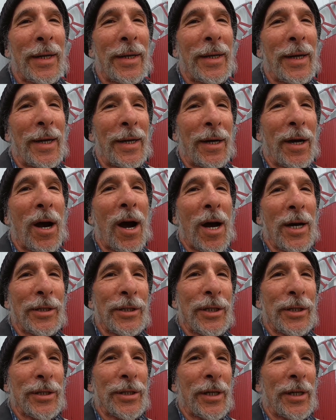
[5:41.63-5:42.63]
in
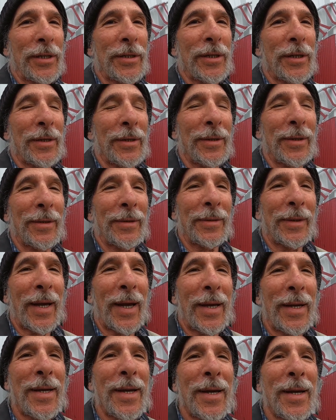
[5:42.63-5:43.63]
consciousness,
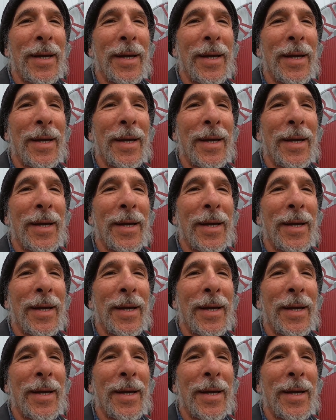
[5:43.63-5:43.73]
okay?